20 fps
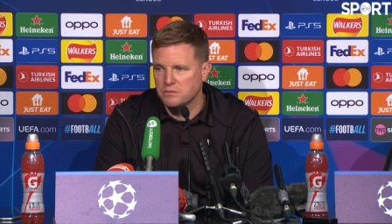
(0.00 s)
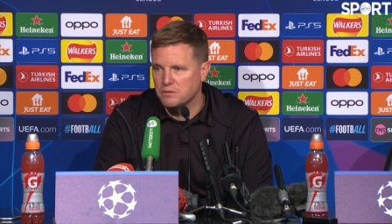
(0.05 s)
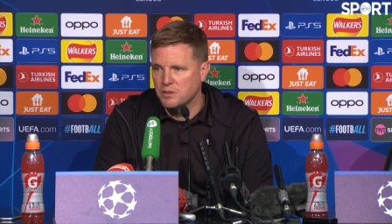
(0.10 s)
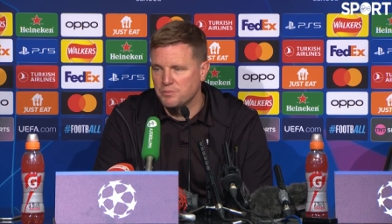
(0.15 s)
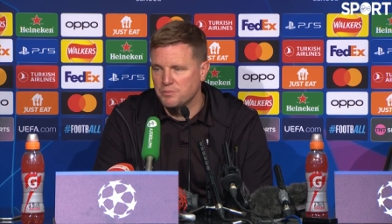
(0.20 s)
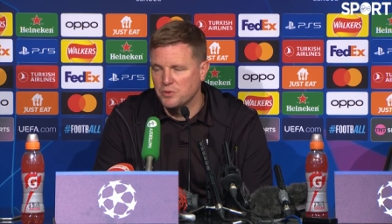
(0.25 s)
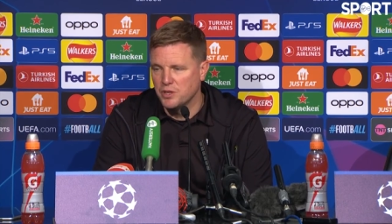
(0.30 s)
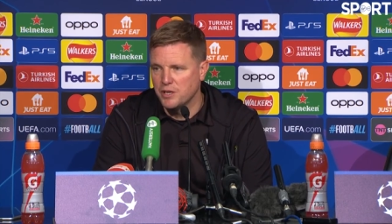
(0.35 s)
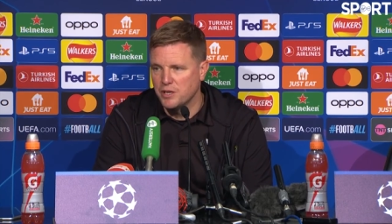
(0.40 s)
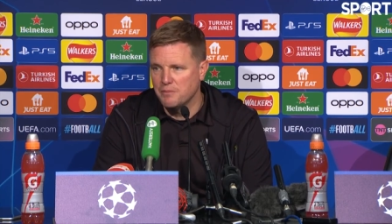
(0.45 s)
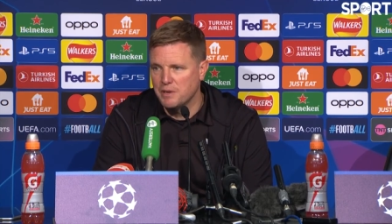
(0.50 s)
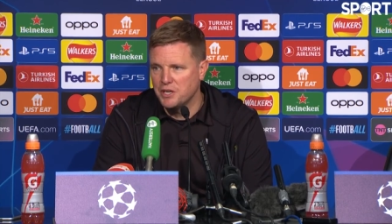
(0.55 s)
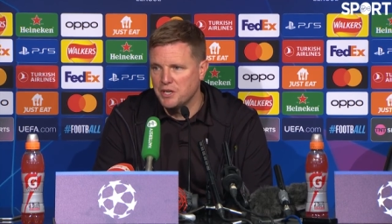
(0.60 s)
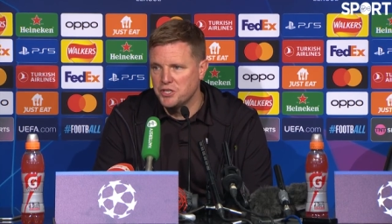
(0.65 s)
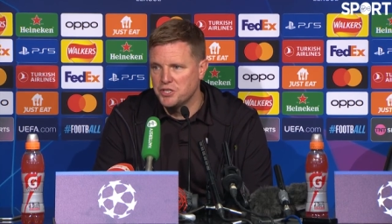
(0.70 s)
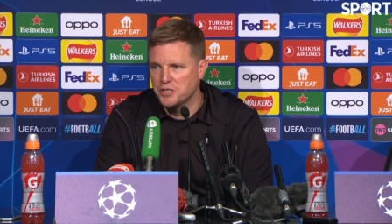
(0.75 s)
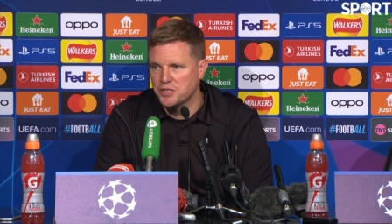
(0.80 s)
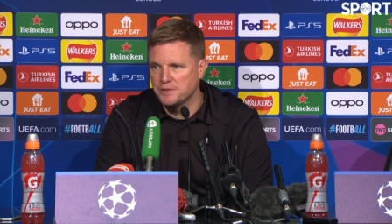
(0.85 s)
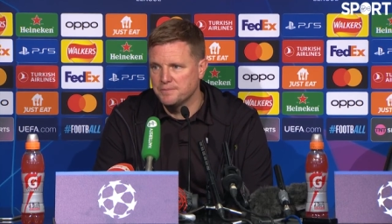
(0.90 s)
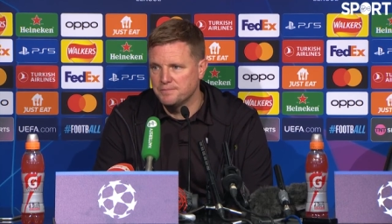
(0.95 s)
brilliant
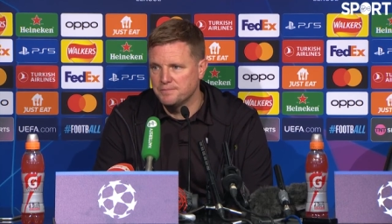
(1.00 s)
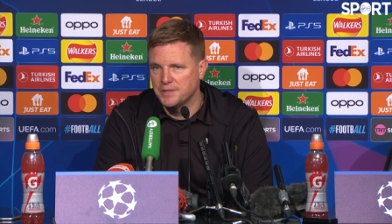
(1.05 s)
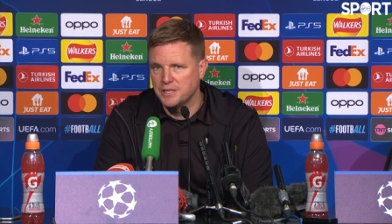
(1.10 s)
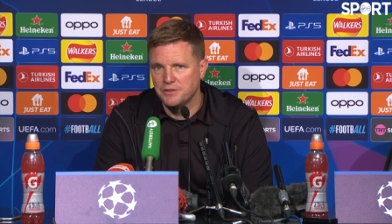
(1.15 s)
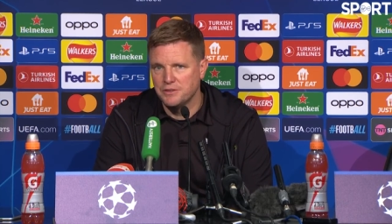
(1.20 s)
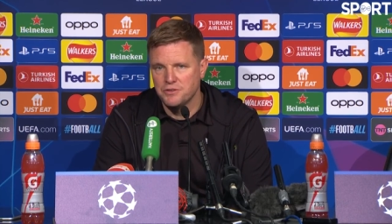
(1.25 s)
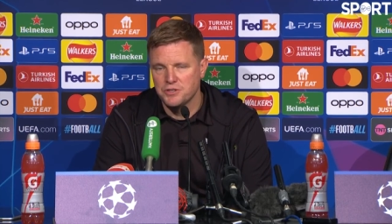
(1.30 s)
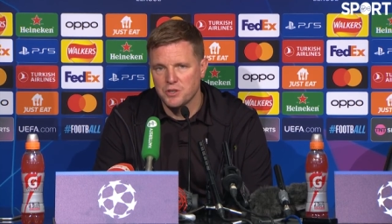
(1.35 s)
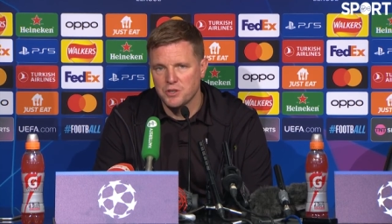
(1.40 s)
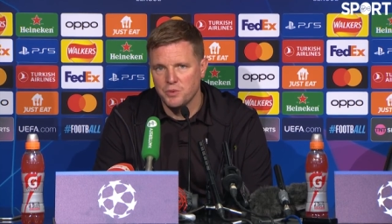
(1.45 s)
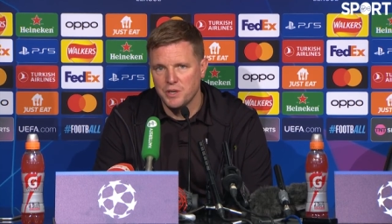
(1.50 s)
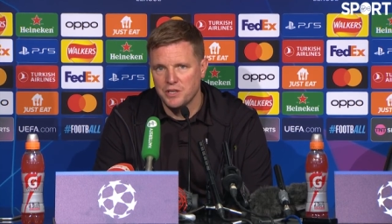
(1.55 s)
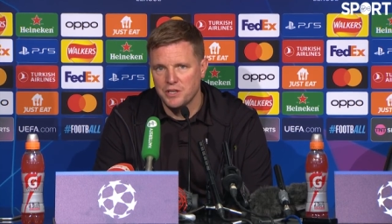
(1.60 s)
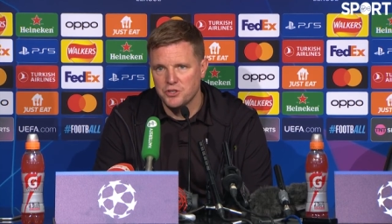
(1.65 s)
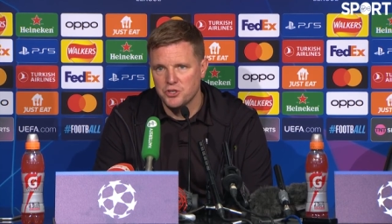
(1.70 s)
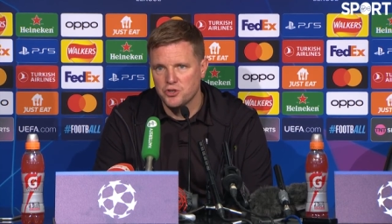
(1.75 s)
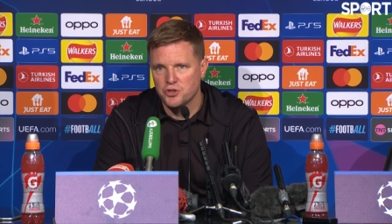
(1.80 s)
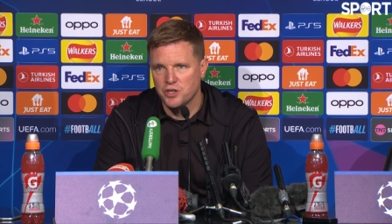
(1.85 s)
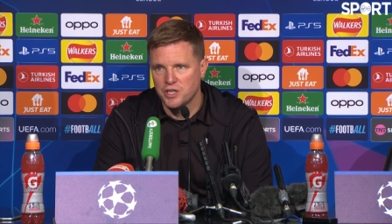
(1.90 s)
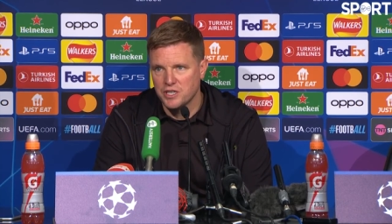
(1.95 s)
manager. And so we had
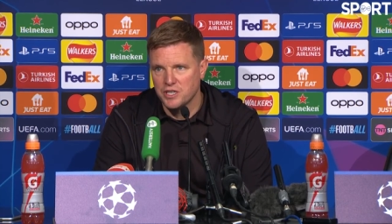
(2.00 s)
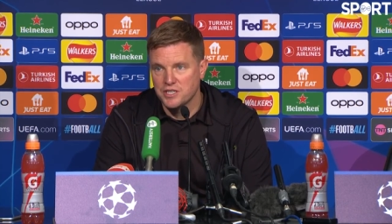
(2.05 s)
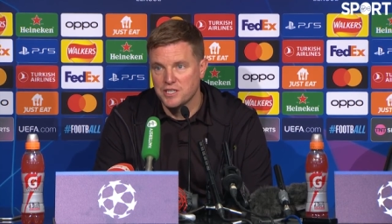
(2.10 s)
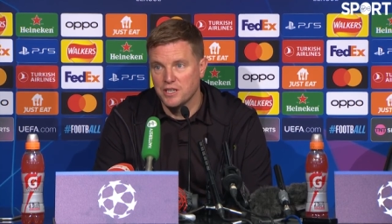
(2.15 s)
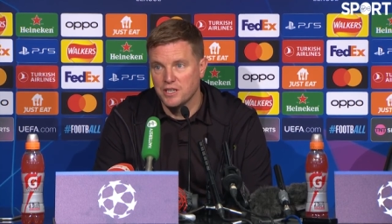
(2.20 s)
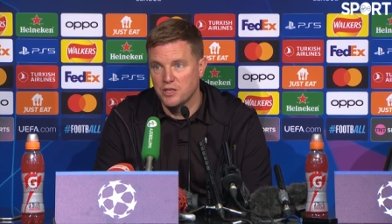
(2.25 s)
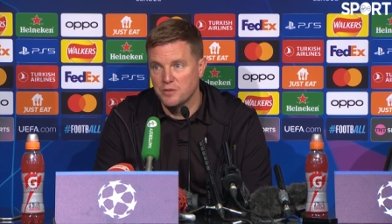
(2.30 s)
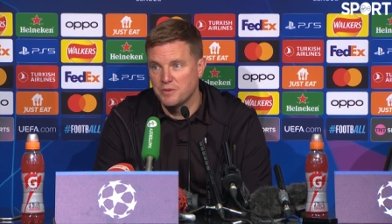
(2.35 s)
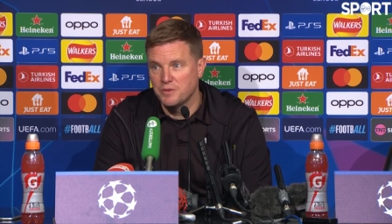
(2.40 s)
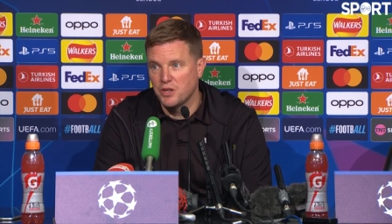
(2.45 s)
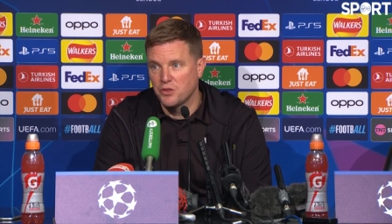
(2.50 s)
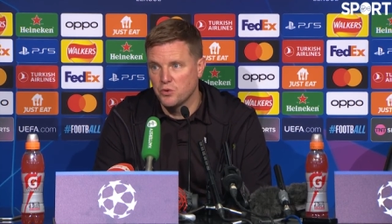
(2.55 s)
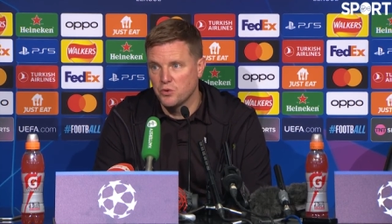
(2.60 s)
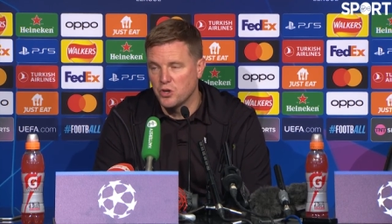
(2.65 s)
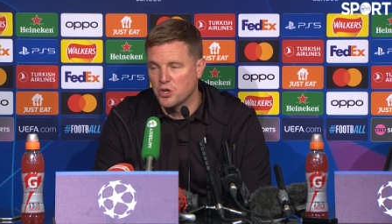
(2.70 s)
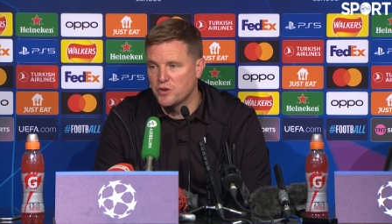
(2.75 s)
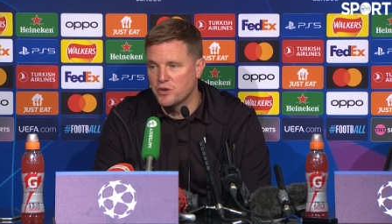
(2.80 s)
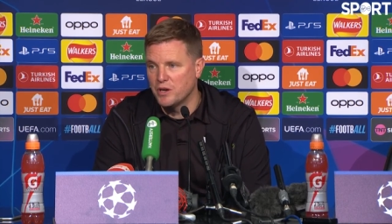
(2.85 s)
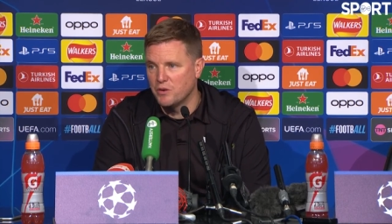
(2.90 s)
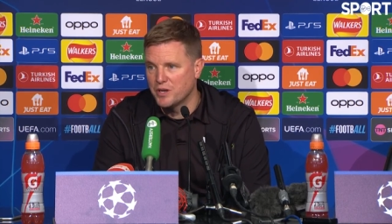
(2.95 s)
to try and unsettle them, and I thought
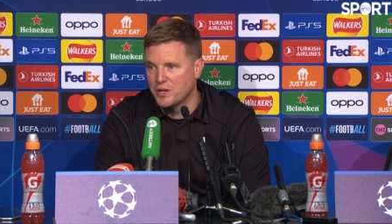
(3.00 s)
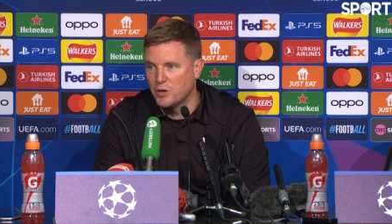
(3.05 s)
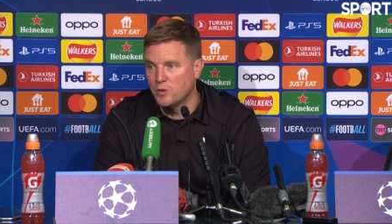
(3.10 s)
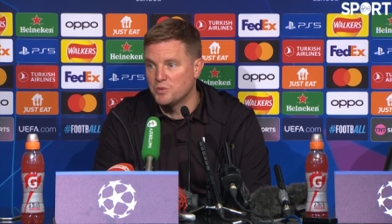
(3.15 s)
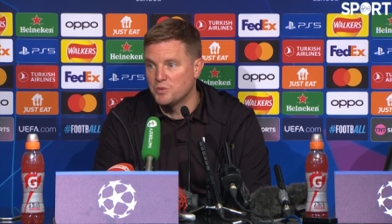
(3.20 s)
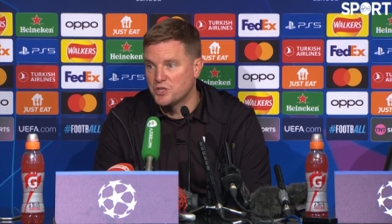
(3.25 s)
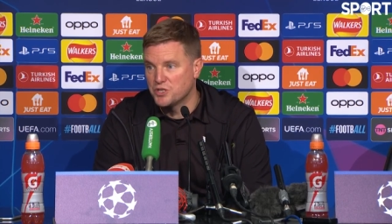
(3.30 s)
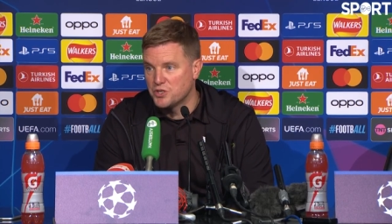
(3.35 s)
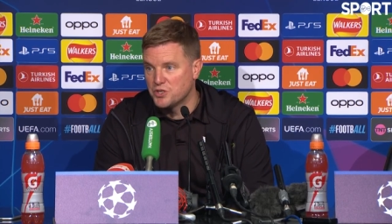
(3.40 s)
our crowd helped us